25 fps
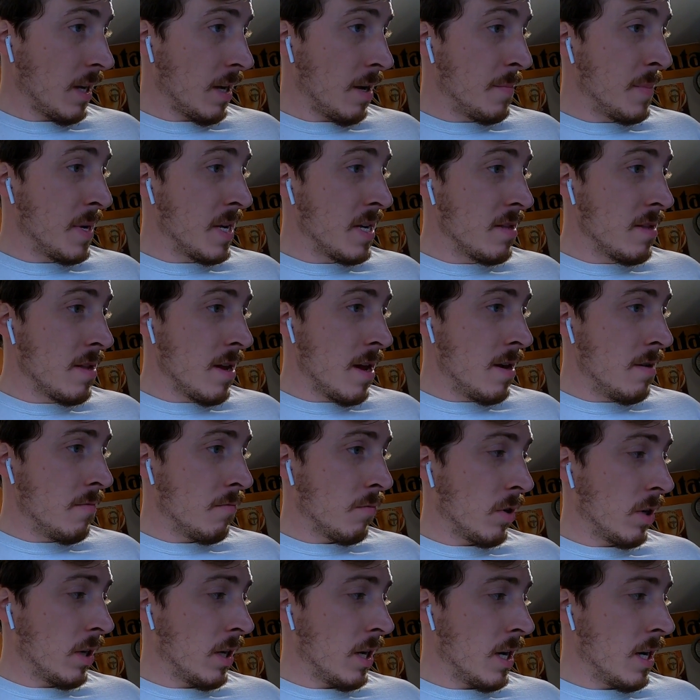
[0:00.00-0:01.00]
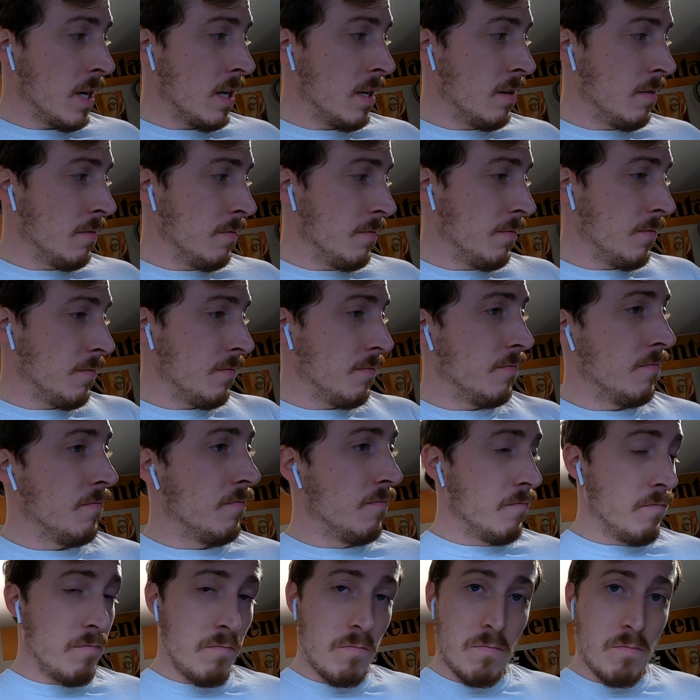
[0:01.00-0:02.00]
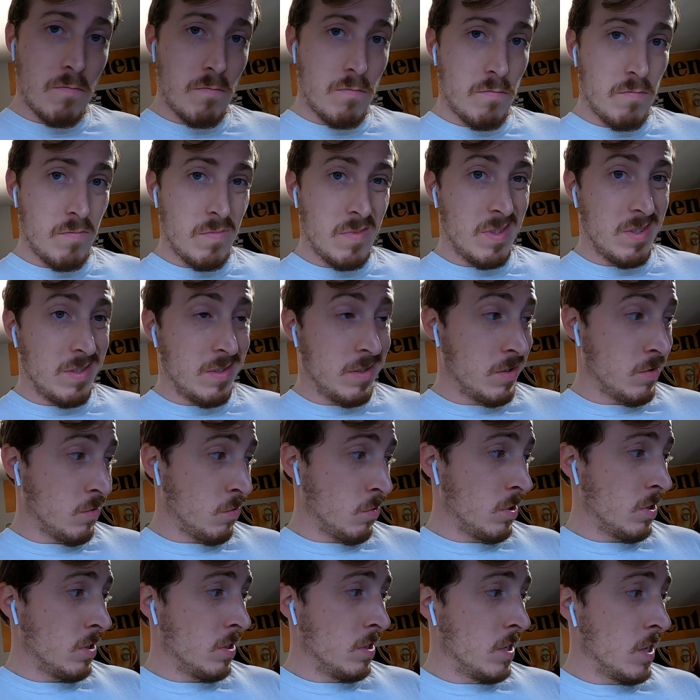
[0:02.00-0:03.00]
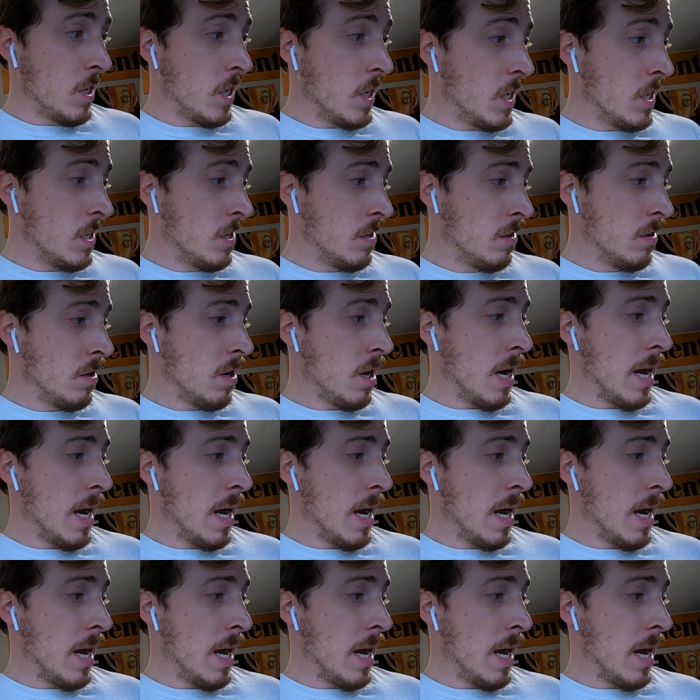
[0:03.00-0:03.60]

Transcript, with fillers: I mean, then we're kind of sort of done.